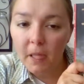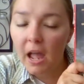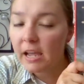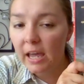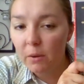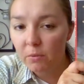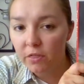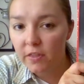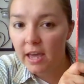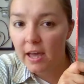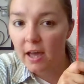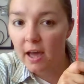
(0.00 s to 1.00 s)
Again, with
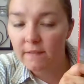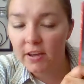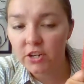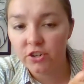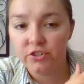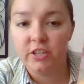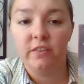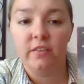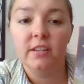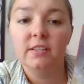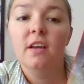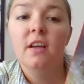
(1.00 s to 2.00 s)
the Adventure series,